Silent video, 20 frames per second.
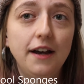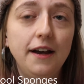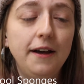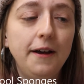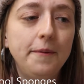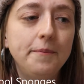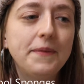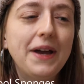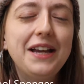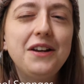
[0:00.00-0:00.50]

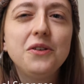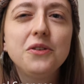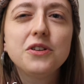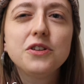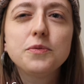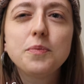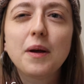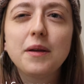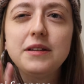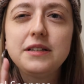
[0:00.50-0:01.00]
I know
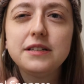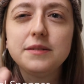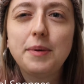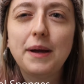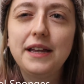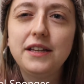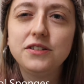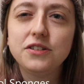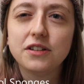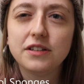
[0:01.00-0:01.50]
this probably
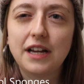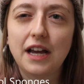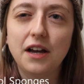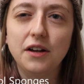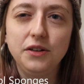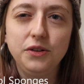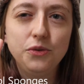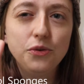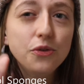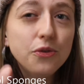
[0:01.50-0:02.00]
depends on how
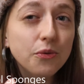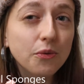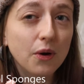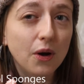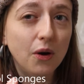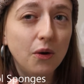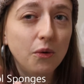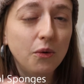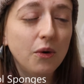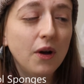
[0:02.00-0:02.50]
you
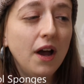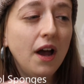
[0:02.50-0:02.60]
throw,